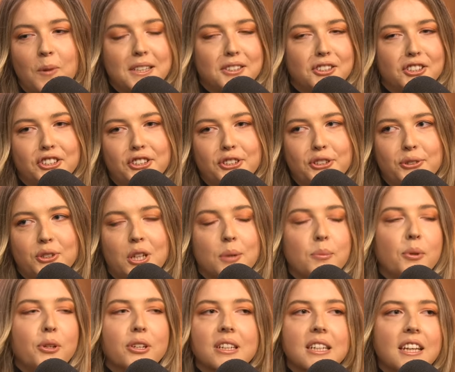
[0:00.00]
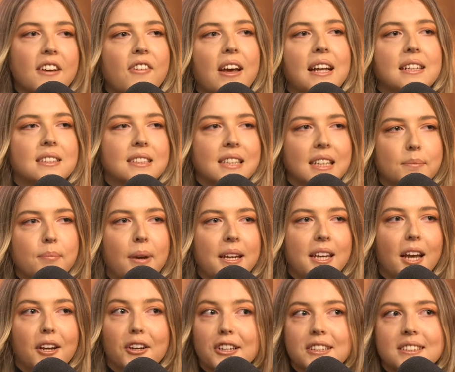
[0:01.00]
went to community events like my
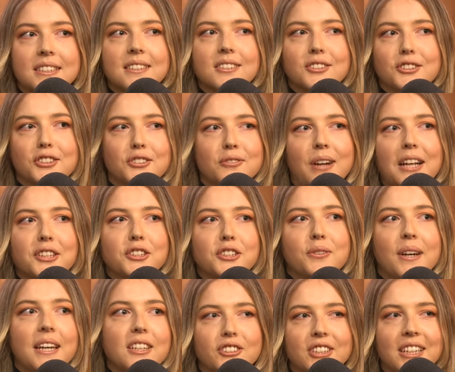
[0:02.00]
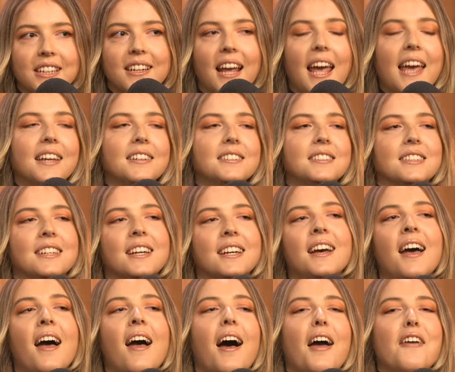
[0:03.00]
younger sister's graduation, and
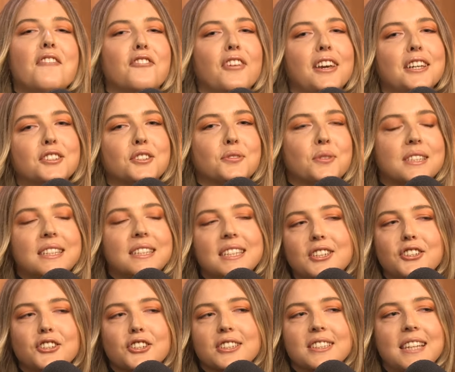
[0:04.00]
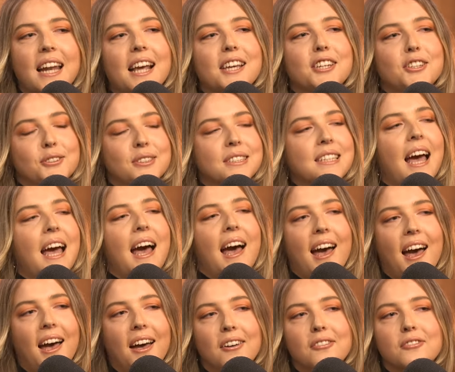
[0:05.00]
I'm faced with teachers that I used to
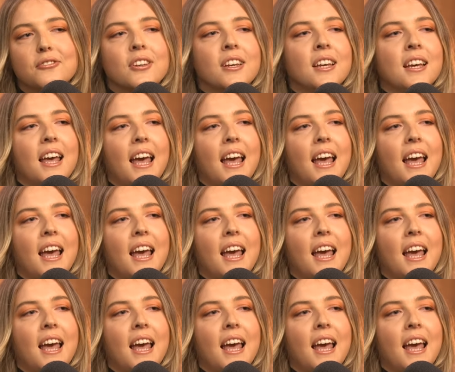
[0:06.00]
have,